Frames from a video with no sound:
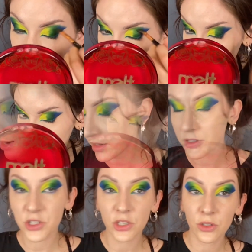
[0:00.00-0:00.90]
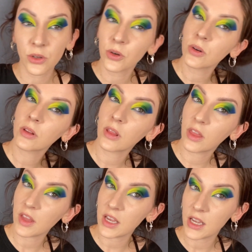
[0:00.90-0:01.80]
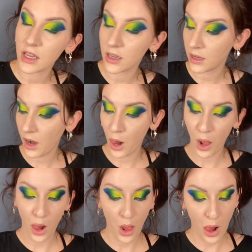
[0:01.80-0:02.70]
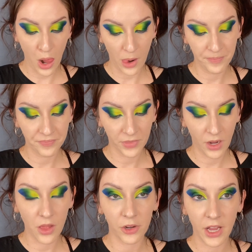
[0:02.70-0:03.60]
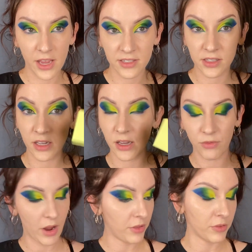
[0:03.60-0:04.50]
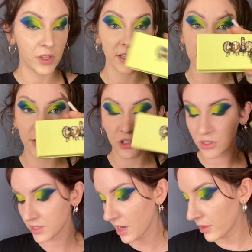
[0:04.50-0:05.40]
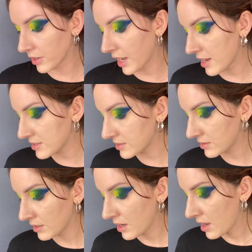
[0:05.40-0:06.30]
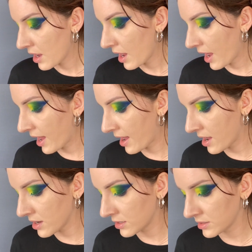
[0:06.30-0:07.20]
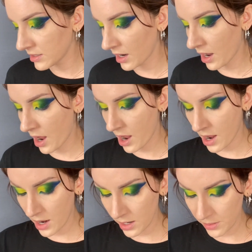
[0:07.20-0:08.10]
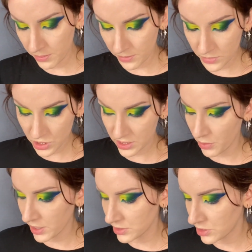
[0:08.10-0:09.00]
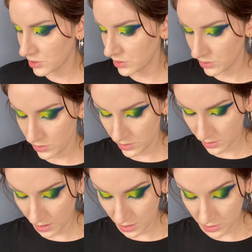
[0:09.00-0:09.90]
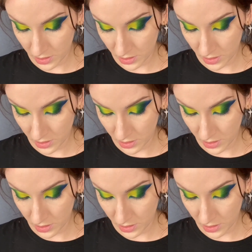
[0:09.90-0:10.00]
Head into the color case, the essentials color case. And I'm just going to, I